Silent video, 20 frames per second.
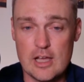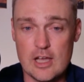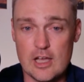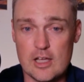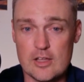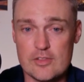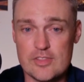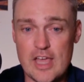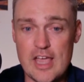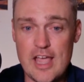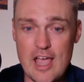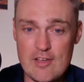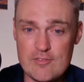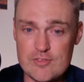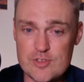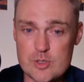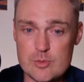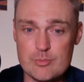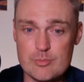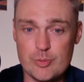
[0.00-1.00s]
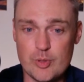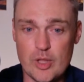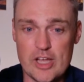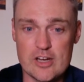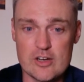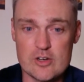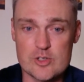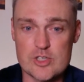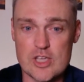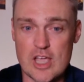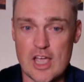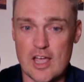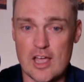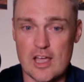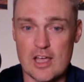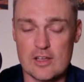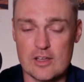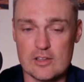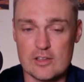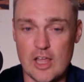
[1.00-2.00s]
They have some players
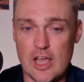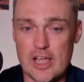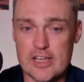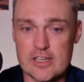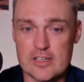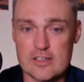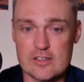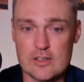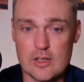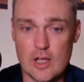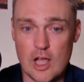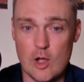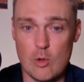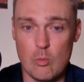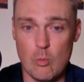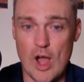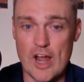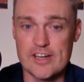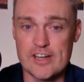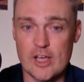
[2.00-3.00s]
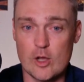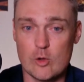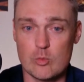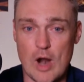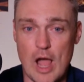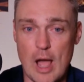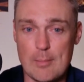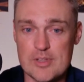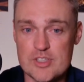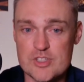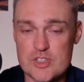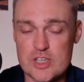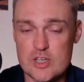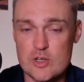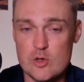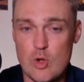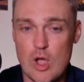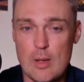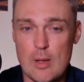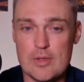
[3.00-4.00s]
like Wan'Dale Robinson,
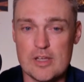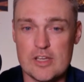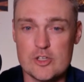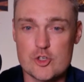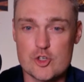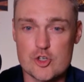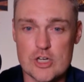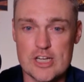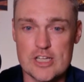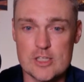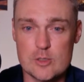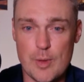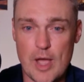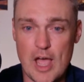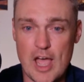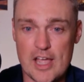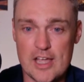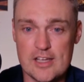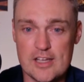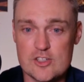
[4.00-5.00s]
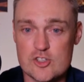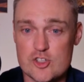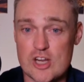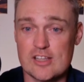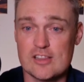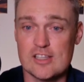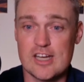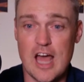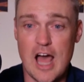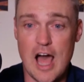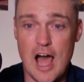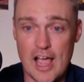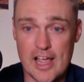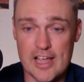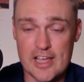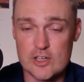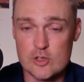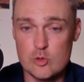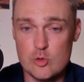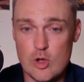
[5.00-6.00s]
who I'm intrigued by, Jalen
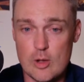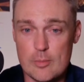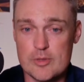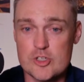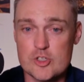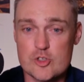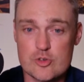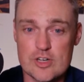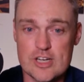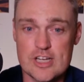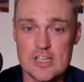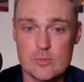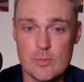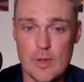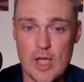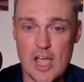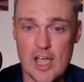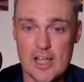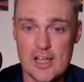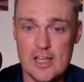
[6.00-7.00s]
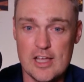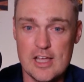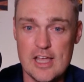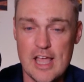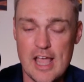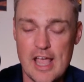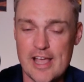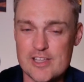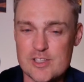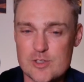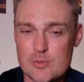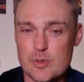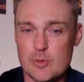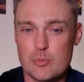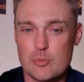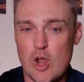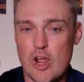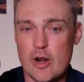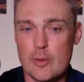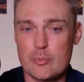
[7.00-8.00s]
Hyatt, who I'm intrigued by, hasn't been
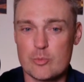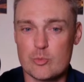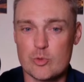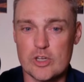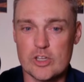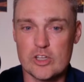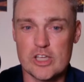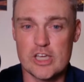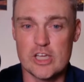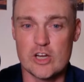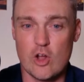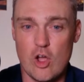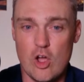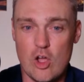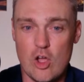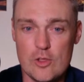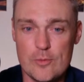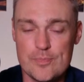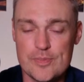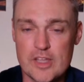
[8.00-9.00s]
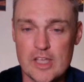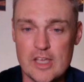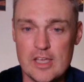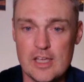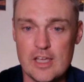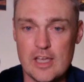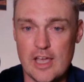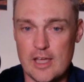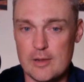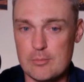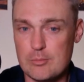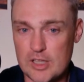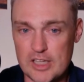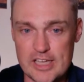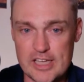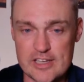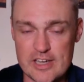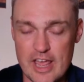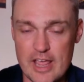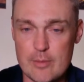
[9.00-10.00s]
brought up really at all. And
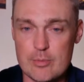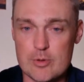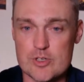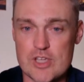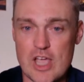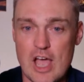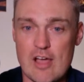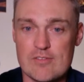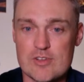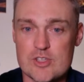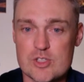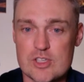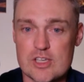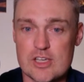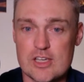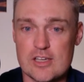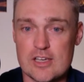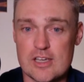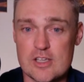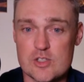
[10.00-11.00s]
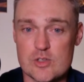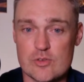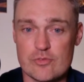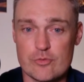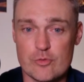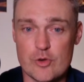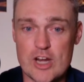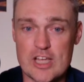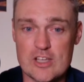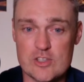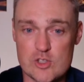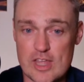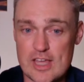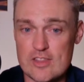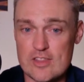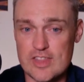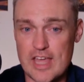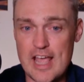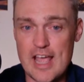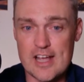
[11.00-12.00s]
Malik Neighbors obviously is a freak. So
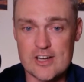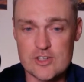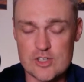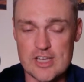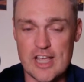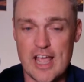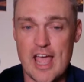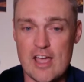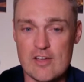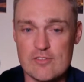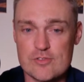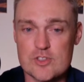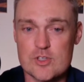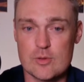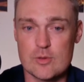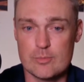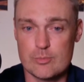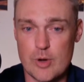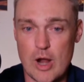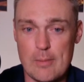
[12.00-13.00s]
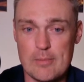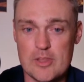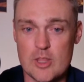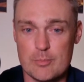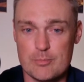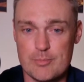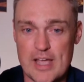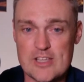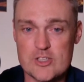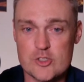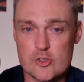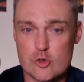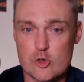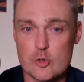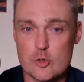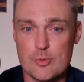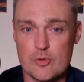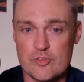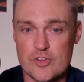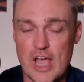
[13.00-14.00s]
they actually have probably the best group
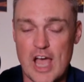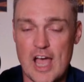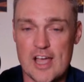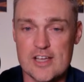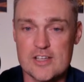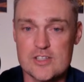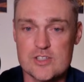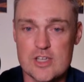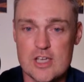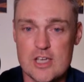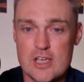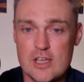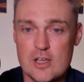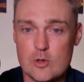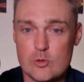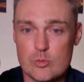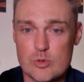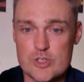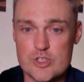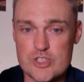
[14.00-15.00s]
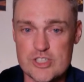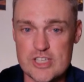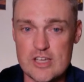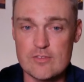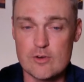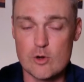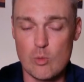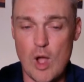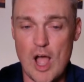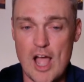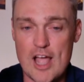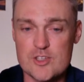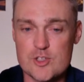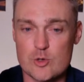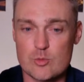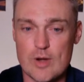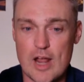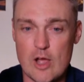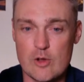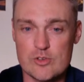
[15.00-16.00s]
of guys receiver wise
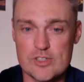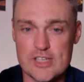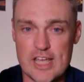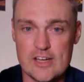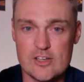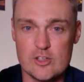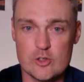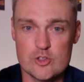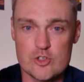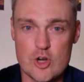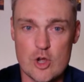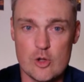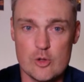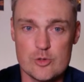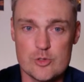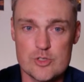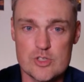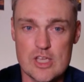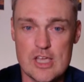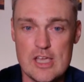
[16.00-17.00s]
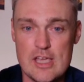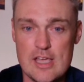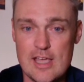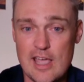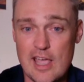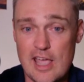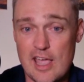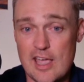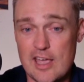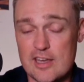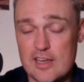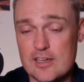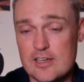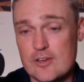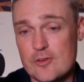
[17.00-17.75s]
around Daniel Jones. And